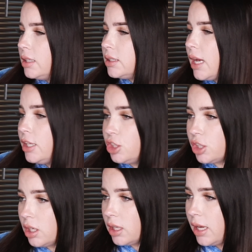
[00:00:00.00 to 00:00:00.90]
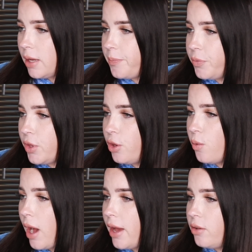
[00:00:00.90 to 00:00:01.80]
intentionally who
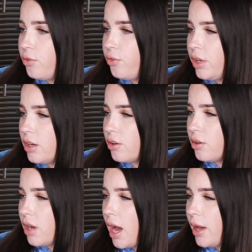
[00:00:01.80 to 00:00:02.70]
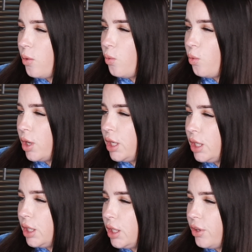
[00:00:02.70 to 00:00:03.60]
I feel I
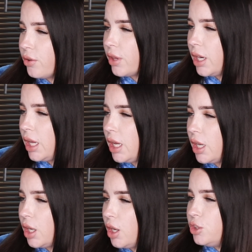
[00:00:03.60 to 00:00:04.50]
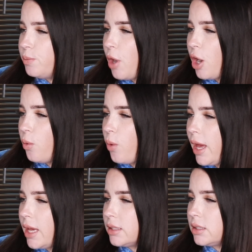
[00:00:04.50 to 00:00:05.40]
wouldn't feel the need to part
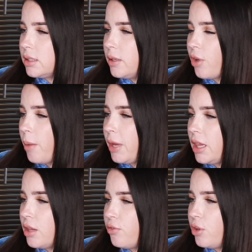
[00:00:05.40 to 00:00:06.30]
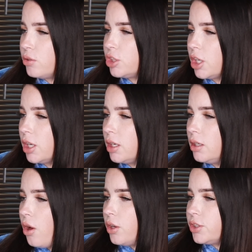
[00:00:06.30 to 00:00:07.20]
ways from in the future.
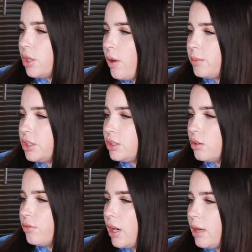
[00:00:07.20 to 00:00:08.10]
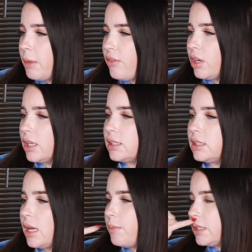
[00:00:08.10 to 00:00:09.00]
Also, I'm still running my real
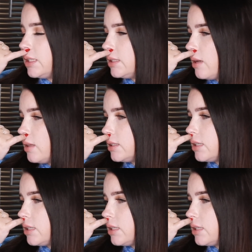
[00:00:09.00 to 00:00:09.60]
estate business on the